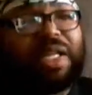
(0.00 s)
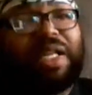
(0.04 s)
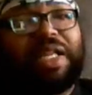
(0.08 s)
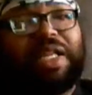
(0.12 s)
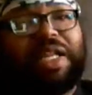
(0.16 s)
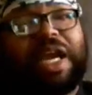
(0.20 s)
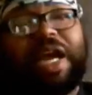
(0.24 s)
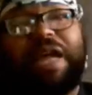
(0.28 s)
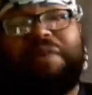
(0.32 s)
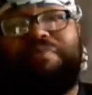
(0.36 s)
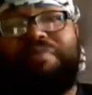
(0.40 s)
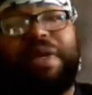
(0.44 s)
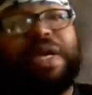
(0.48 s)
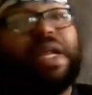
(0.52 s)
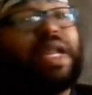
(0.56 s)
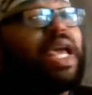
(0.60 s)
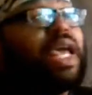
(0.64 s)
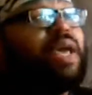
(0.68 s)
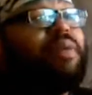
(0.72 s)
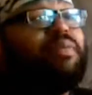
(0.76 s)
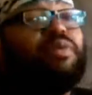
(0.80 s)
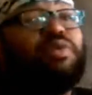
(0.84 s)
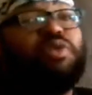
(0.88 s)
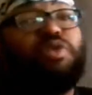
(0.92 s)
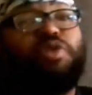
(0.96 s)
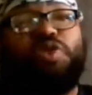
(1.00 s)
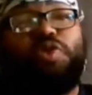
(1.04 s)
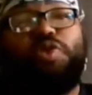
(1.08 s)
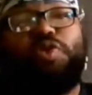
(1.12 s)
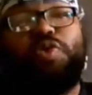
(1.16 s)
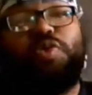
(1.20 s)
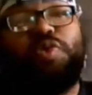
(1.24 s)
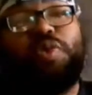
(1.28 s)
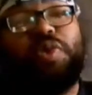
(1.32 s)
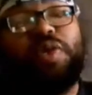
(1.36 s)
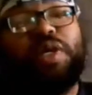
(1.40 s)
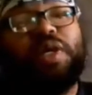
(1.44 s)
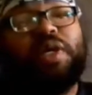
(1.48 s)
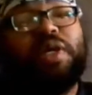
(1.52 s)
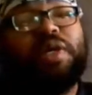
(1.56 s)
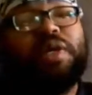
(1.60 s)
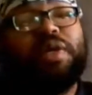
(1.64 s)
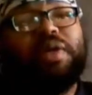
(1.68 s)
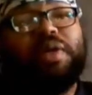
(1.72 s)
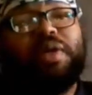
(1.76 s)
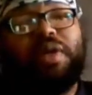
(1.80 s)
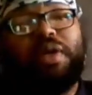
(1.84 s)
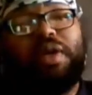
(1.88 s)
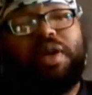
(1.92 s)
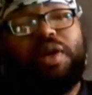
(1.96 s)
not being able to,
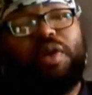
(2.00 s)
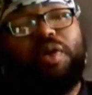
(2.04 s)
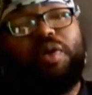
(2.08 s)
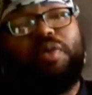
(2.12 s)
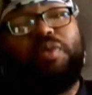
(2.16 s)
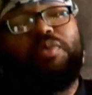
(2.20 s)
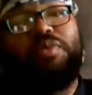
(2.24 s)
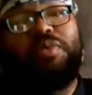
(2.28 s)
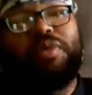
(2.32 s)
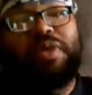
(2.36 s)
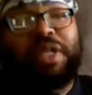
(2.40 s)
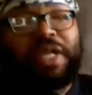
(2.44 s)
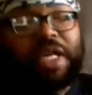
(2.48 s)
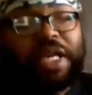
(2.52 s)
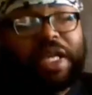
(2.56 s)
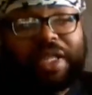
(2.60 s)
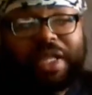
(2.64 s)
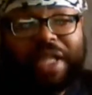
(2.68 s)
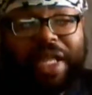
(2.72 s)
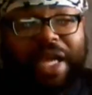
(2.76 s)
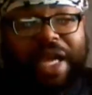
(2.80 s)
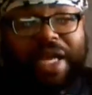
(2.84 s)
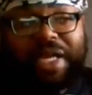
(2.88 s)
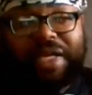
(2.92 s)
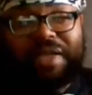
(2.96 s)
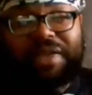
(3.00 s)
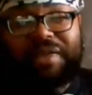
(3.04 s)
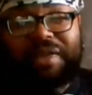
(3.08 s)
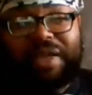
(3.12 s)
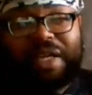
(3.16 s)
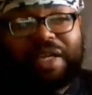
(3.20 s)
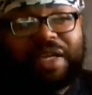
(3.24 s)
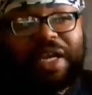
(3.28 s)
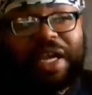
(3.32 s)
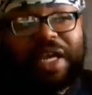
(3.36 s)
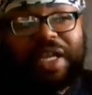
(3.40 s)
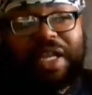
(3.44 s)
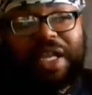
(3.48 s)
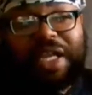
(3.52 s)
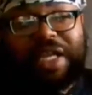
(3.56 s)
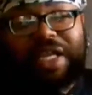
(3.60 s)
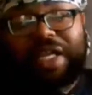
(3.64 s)
you know, get that, they got to